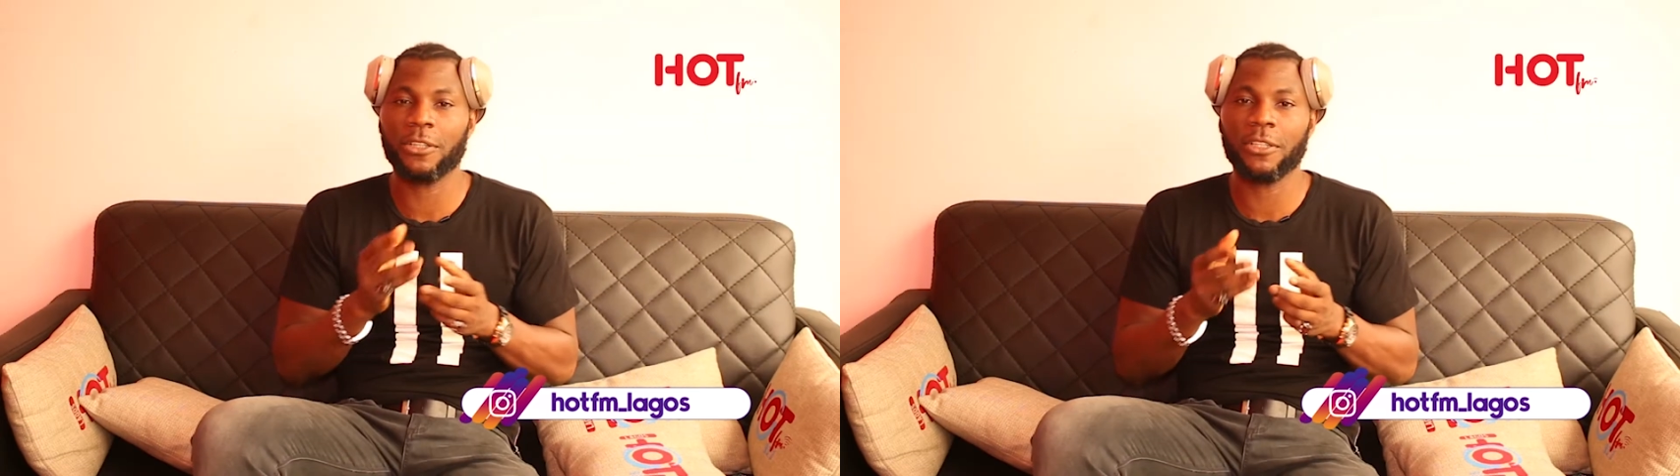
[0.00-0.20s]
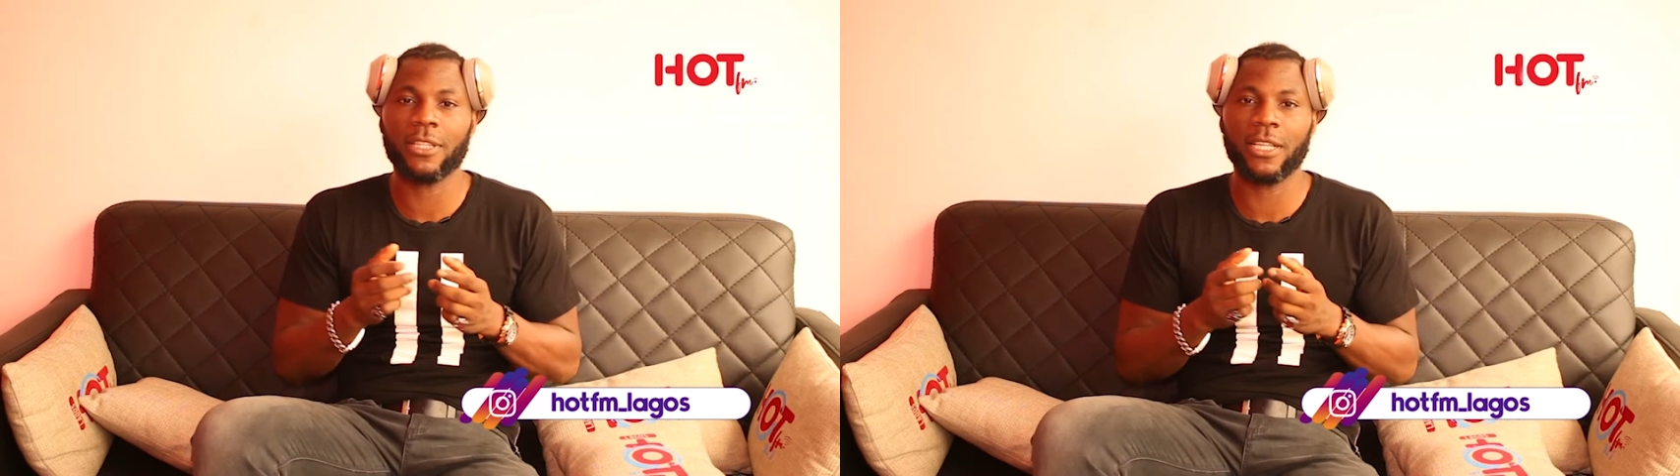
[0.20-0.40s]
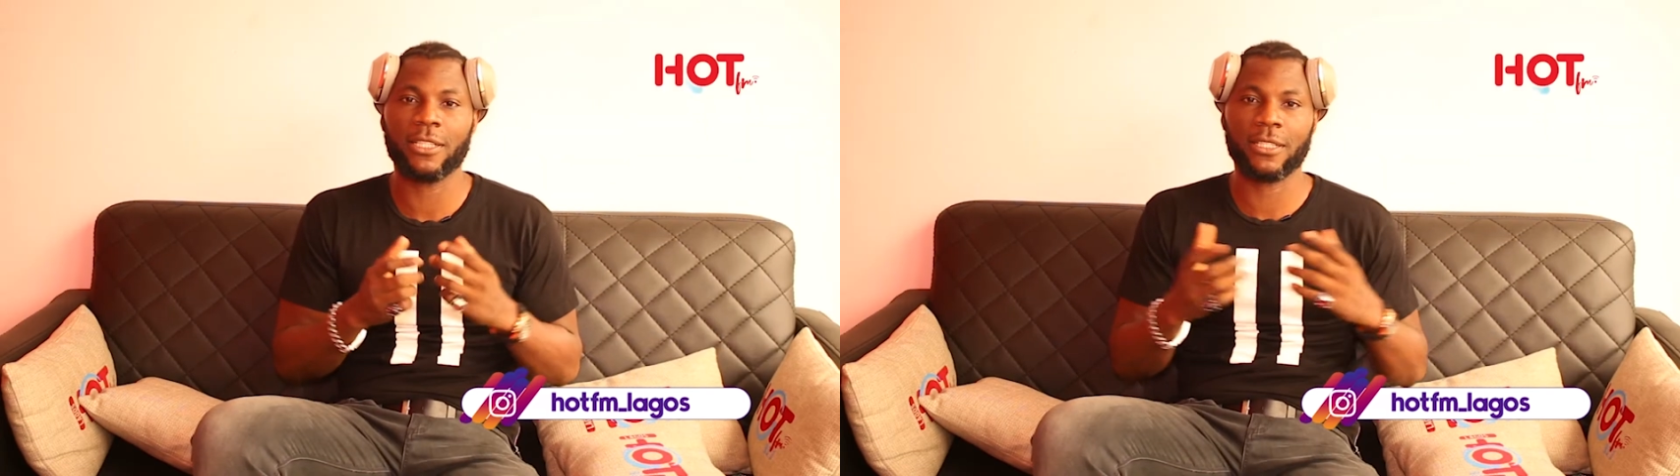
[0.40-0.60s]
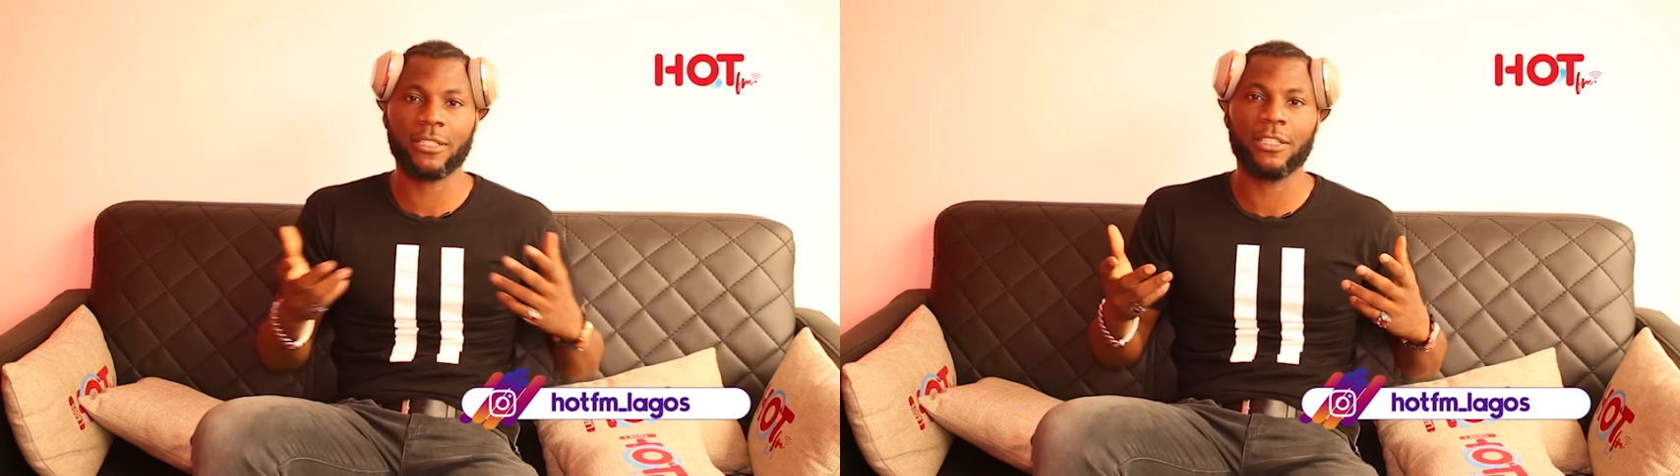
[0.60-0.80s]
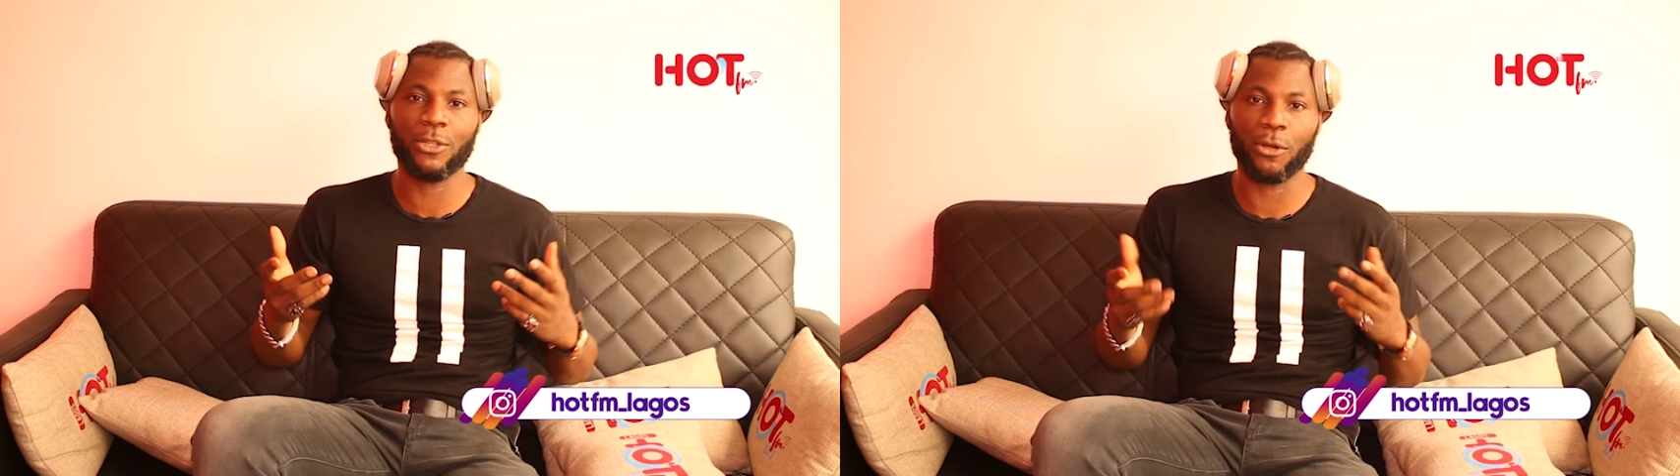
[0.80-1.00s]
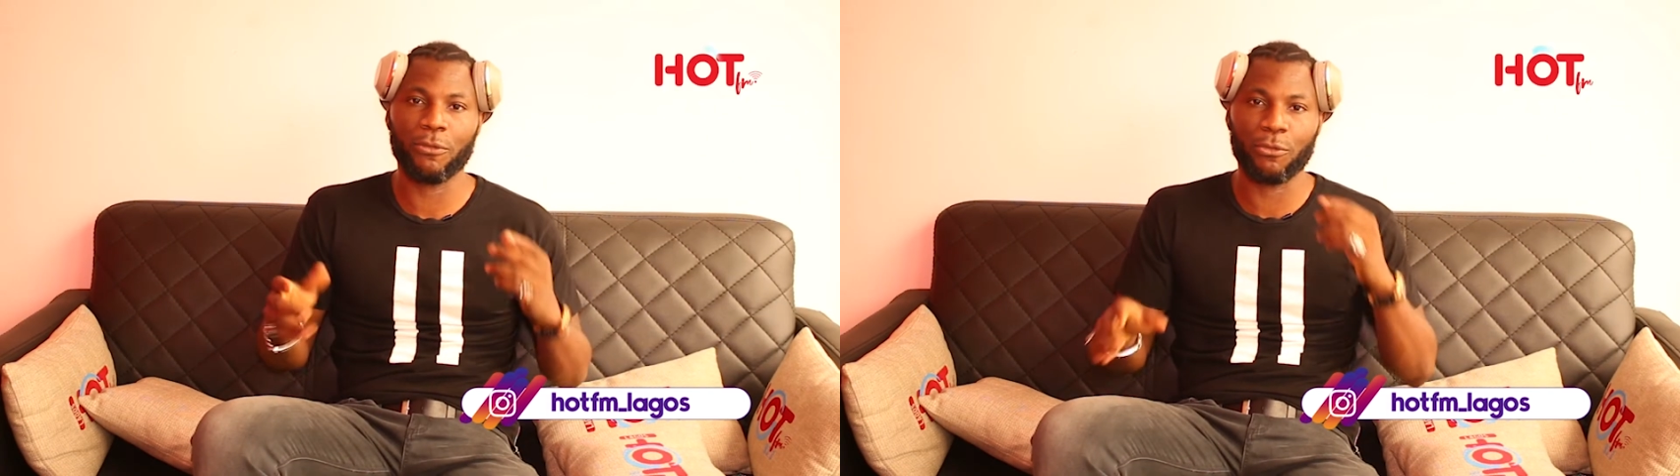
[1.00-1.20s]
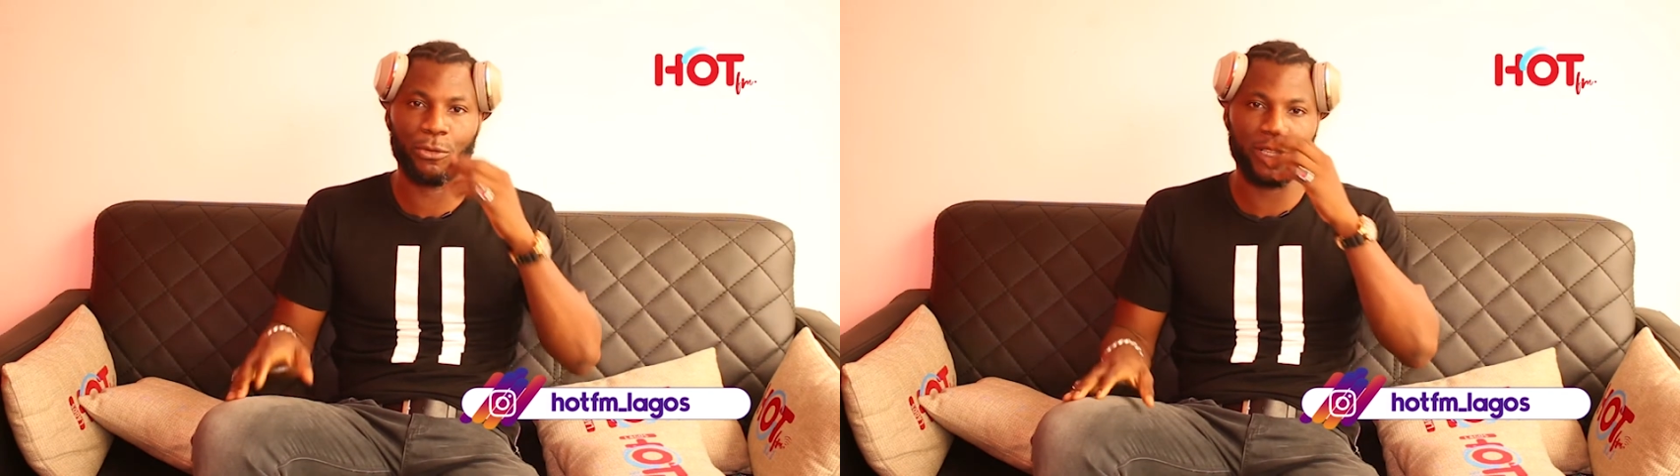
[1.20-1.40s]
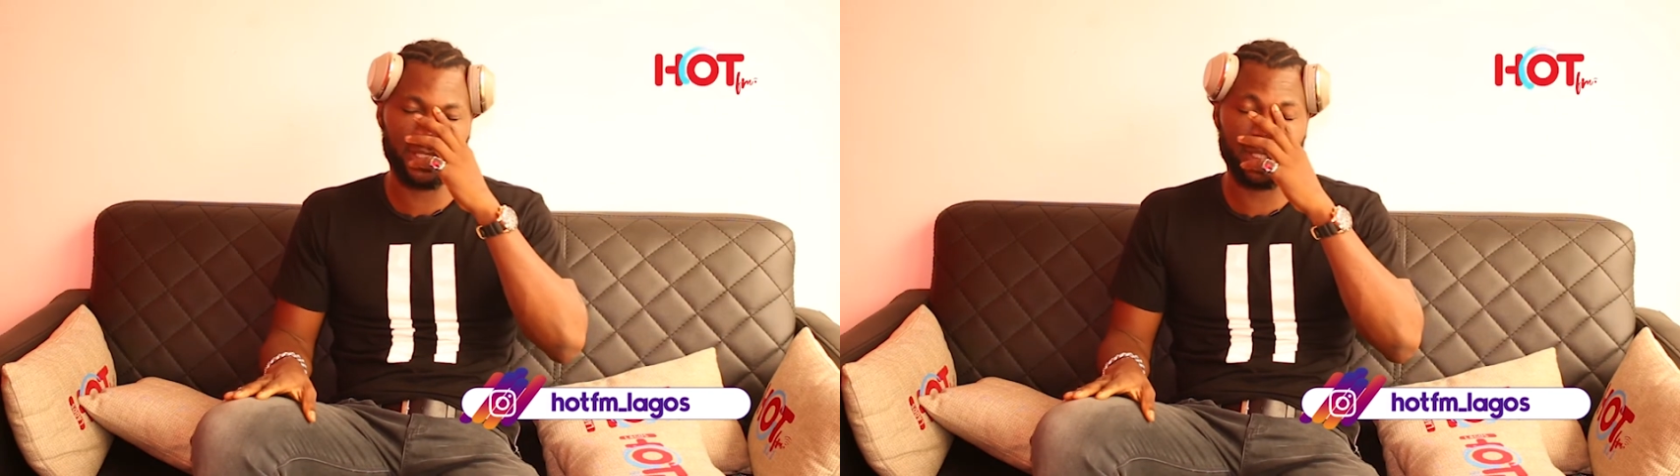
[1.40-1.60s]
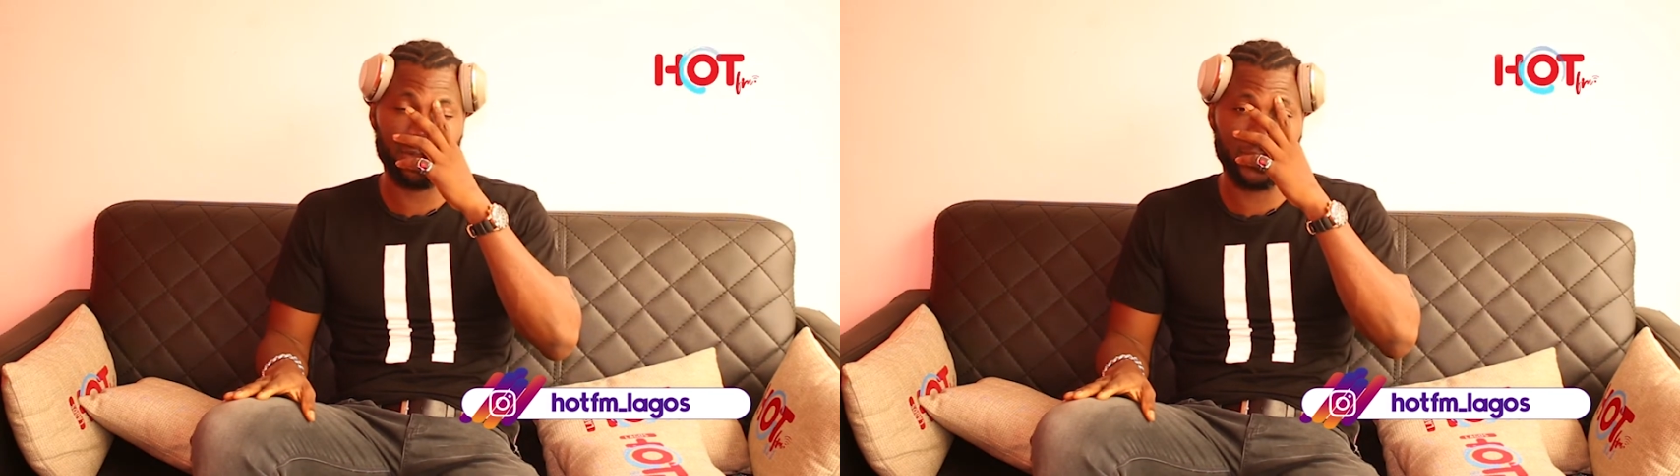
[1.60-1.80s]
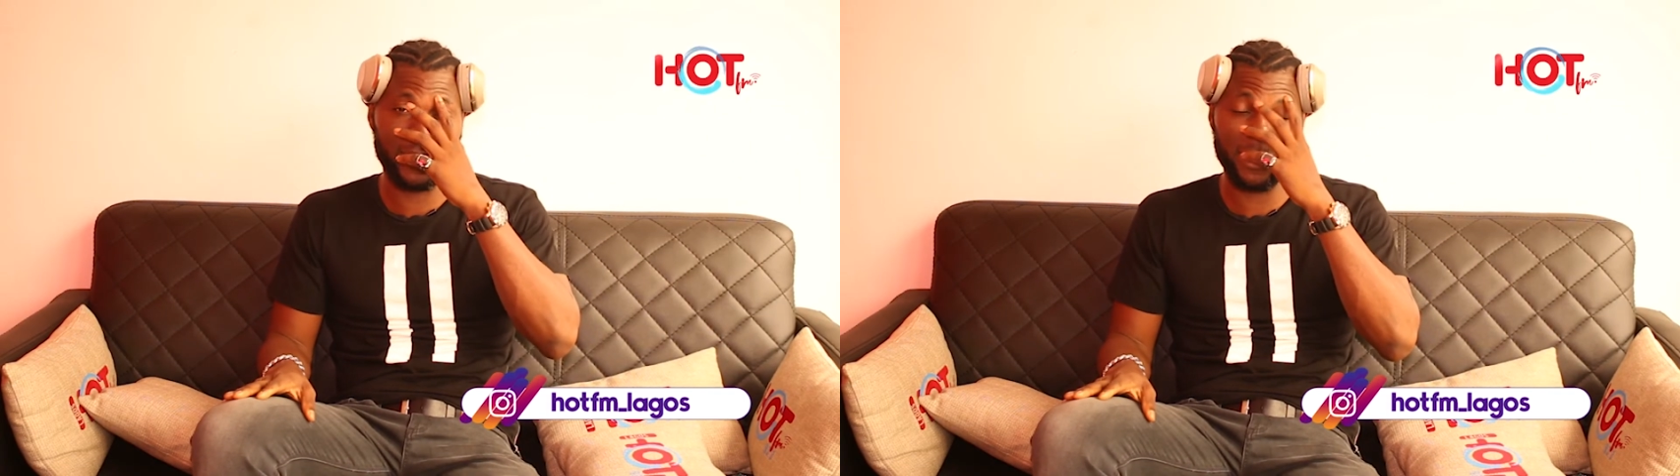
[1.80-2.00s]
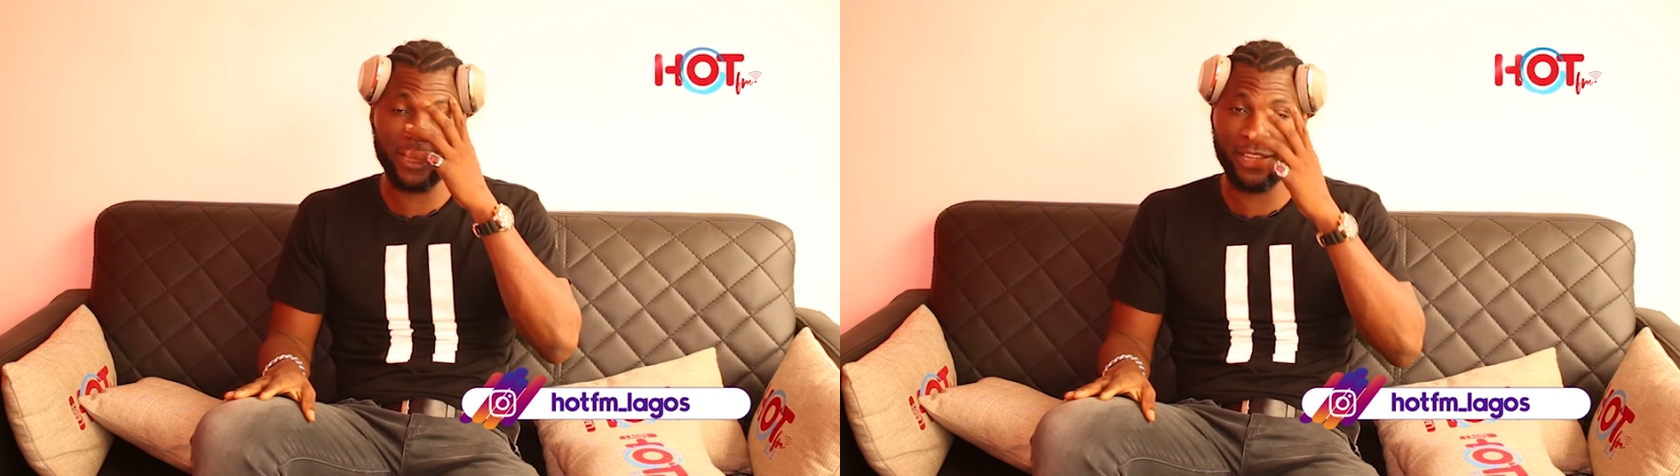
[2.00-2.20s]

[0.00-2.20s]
a good thing to see love win, okay?